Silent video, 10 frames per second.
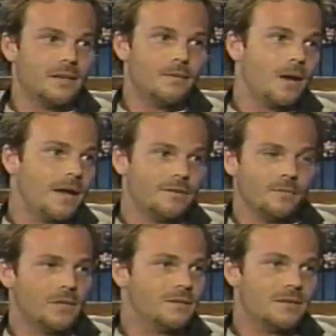I said to my
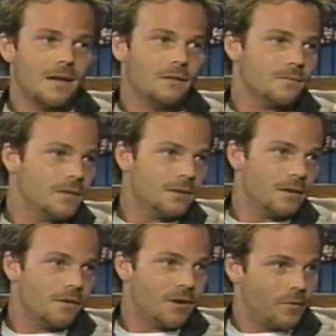agent, "Please tell him that
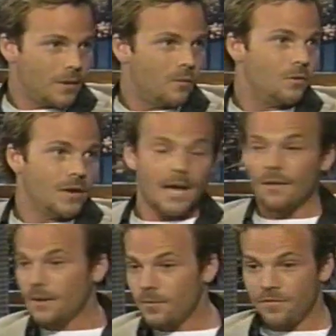you know I've never met Woody
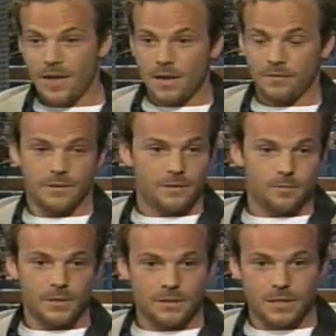Allen. I'm a fan of
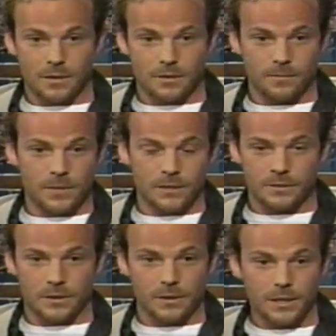his. Please tell him
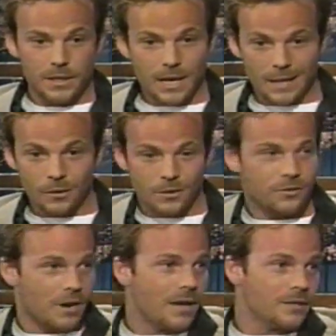that uh, I
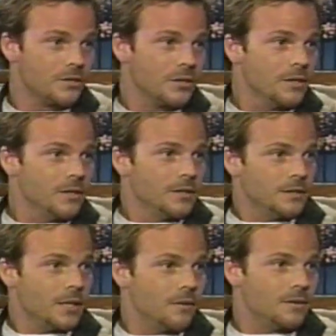look strange,
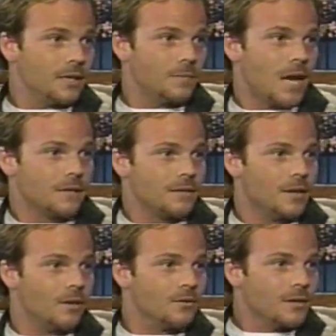you know, and I'm not,
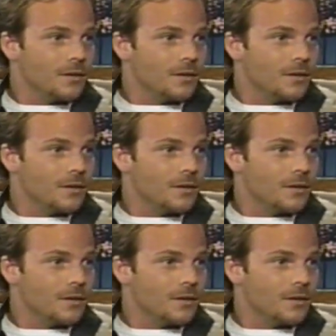you know."